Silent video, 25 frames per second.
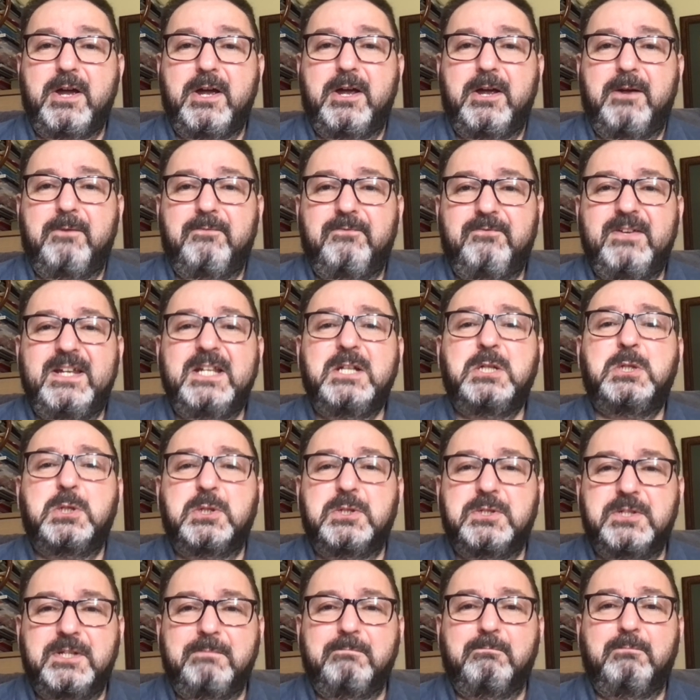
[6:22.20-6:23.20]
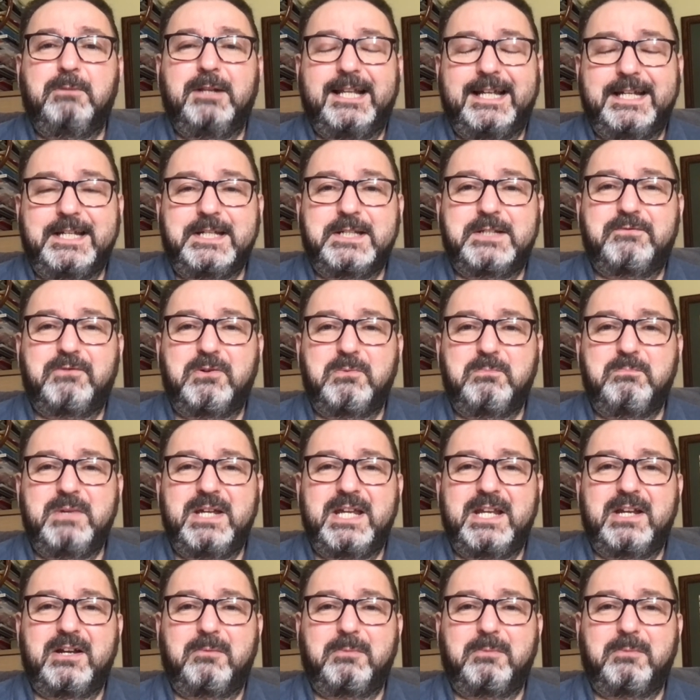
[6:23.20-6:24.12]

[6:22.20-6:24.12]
features in place that mean